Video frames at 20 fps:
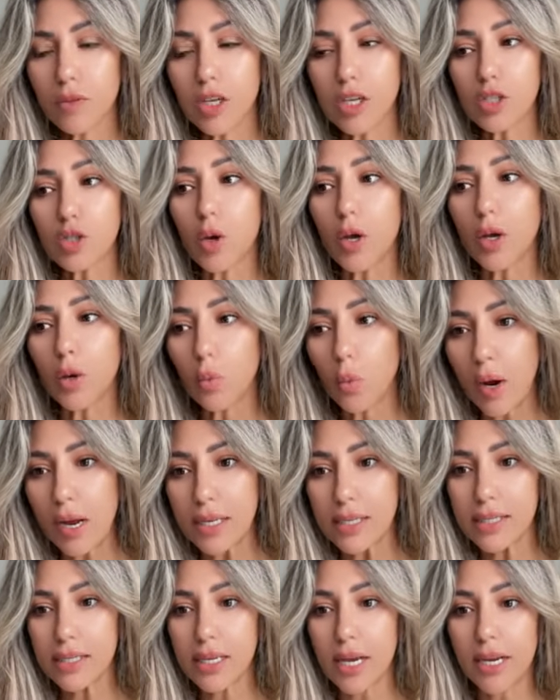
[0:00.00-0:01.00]
So it
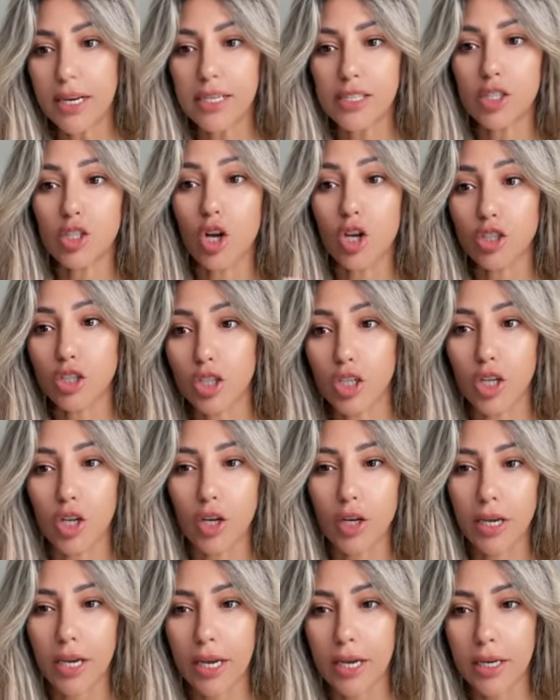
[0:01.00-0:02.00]
went and it started
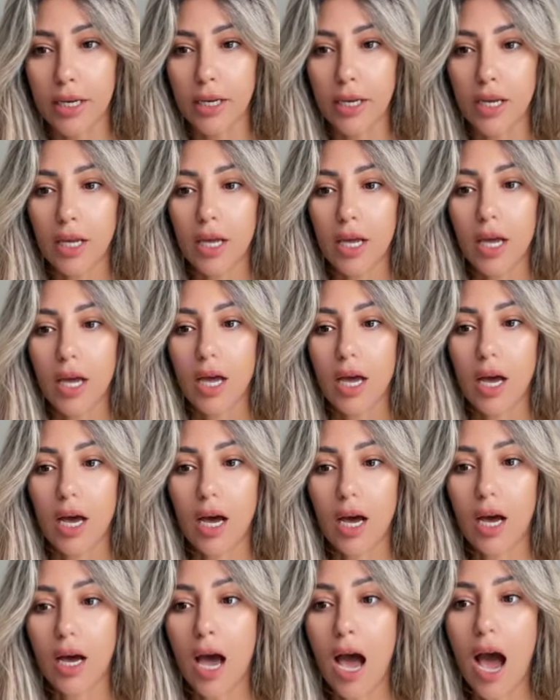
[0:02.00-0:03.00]
looking
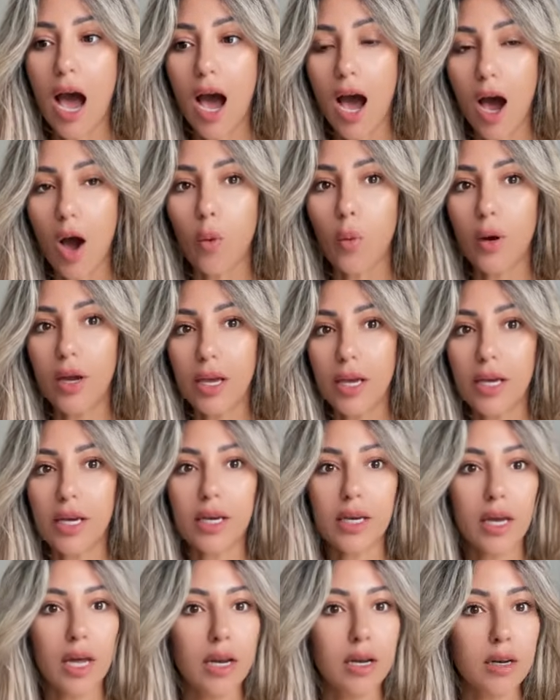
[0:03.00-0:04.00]
how it
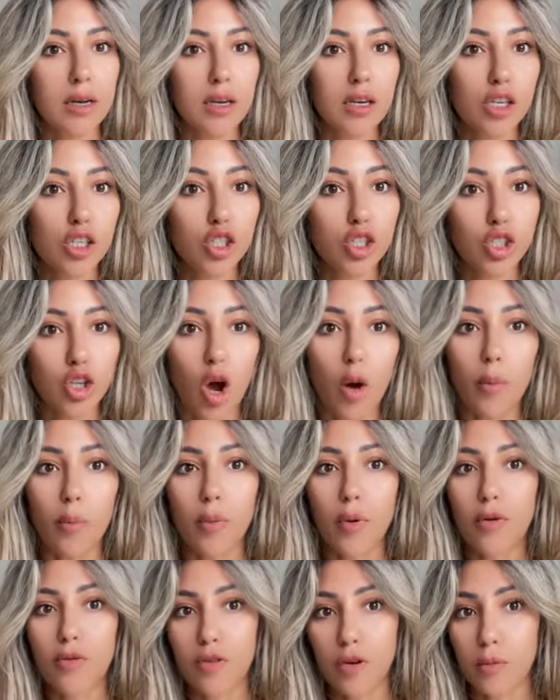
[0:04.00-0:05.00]
can shop
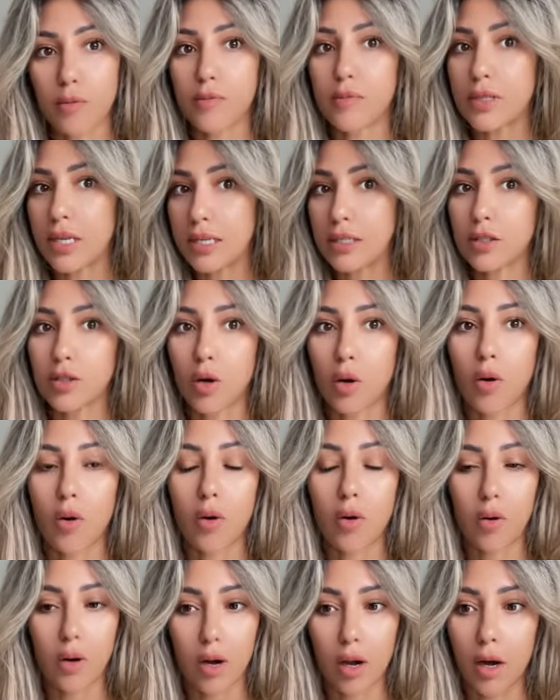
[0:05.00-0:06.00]
from Tesco
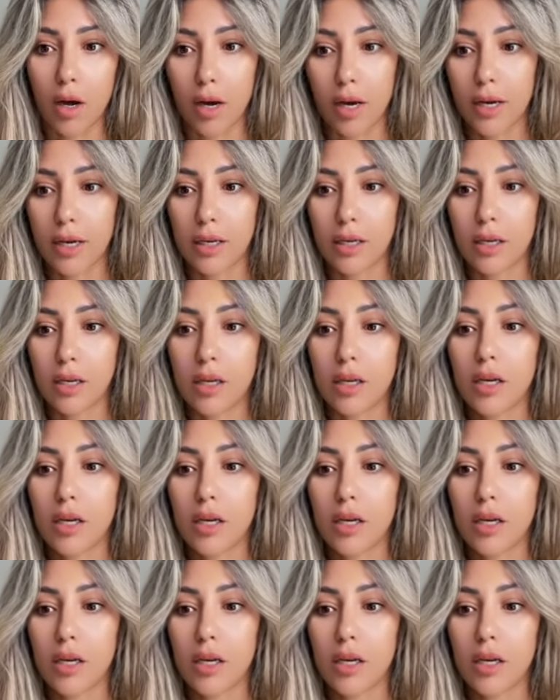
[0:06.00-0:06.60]
online.